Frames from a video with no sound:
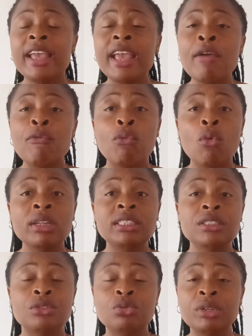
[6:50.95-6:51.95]
If
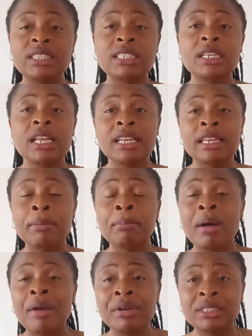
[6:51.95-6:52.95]
what is written in the
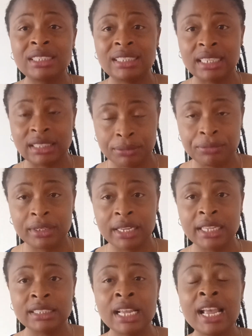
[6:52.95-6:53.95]
marriage
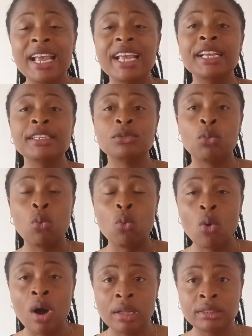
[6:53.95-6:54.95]
certificate is
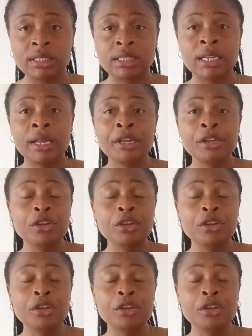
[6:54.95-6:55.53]
what